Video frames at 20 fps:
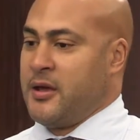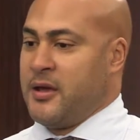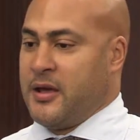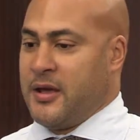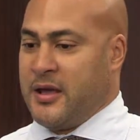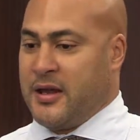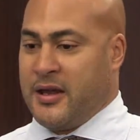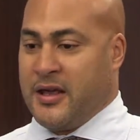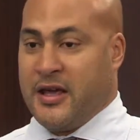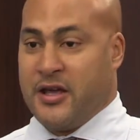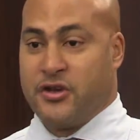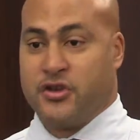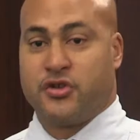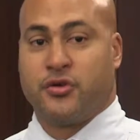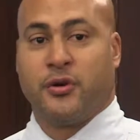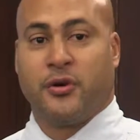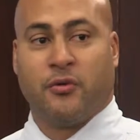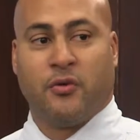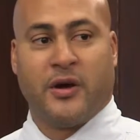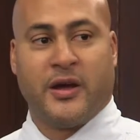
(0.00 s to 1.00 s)

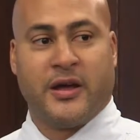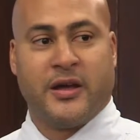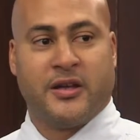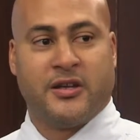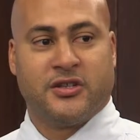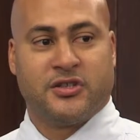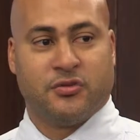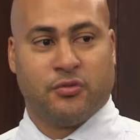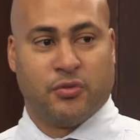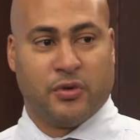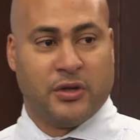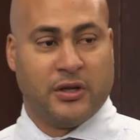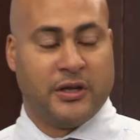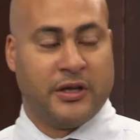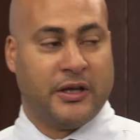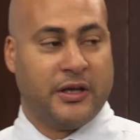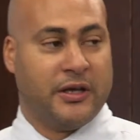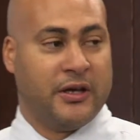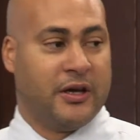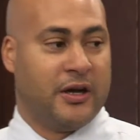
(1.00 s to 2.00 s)
entryways
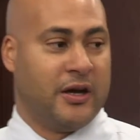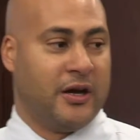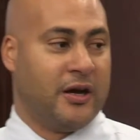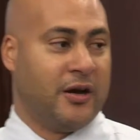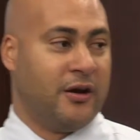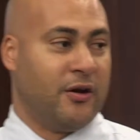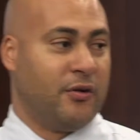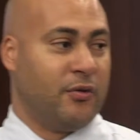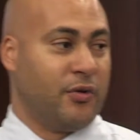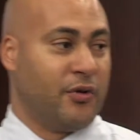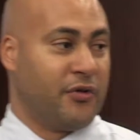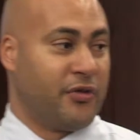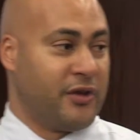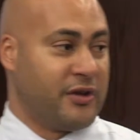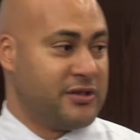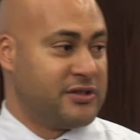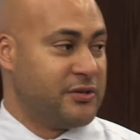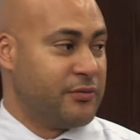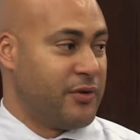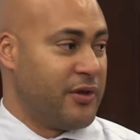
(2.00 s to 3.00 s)
really were
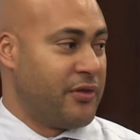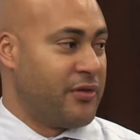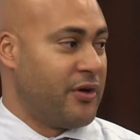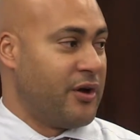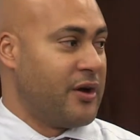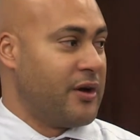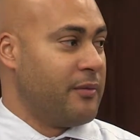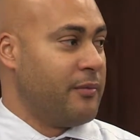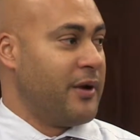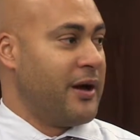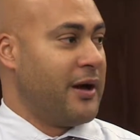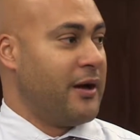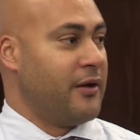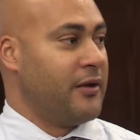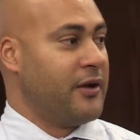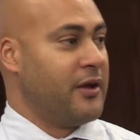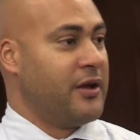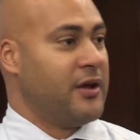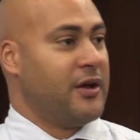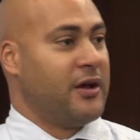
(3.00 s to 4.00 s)
things that we thought
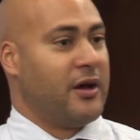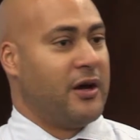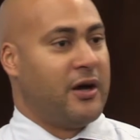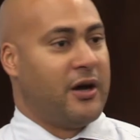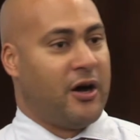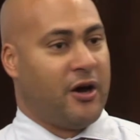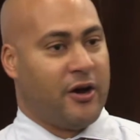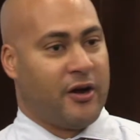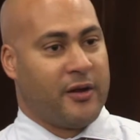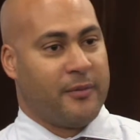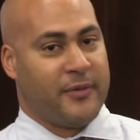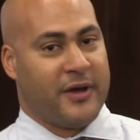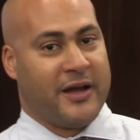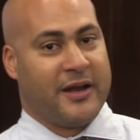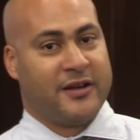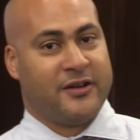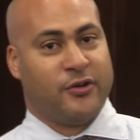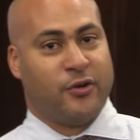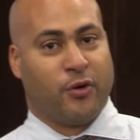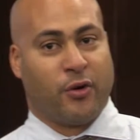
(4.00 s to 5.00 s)
about.
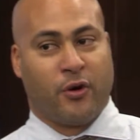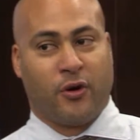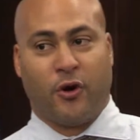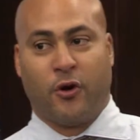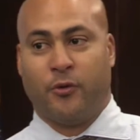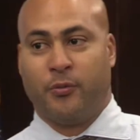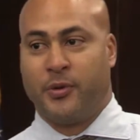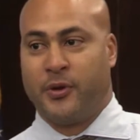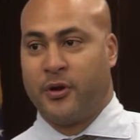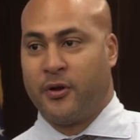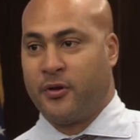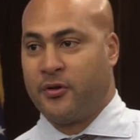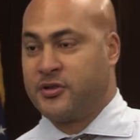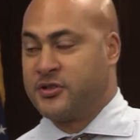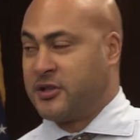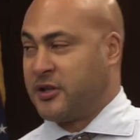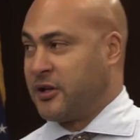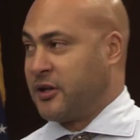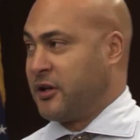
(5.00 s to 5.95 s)
Automatic door openers.